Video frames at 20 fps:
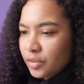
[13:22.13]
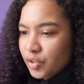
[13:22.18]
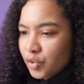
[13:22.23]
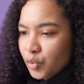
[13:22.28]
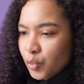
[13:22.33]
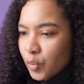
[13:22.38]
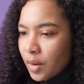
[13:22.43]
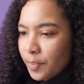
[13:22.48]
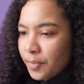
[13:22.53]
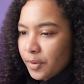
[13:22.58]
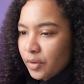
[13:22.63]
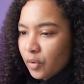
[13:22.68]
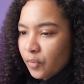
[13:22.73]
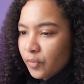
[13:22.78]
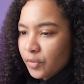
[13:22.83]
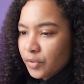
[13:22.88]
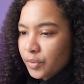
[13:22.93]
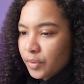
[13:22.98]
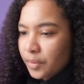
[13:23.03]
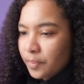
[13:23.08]
swap it
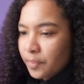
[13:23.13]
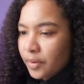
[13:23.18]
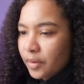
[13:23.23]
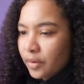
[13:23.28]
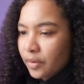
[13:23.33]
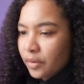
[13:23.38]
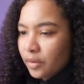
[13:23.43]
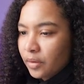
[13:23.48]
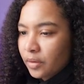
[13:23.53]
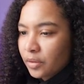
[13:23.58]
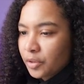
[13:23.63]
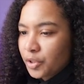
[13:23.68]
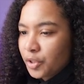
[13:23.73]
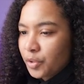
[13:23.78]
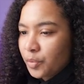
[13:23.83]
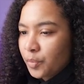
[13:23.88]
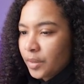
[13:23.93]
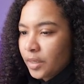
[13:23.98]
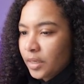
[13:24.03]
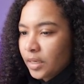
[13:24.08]
over to imperial
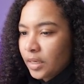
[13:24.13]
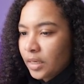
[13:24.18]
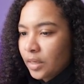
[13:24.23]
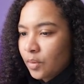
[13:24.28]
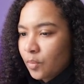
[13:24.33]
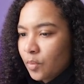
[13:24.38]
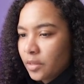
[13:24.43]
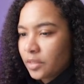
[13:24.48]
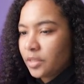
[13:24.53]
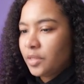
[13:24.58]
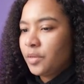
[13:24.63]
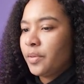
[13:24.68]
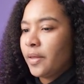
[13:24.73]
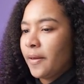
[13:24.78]
should we want to do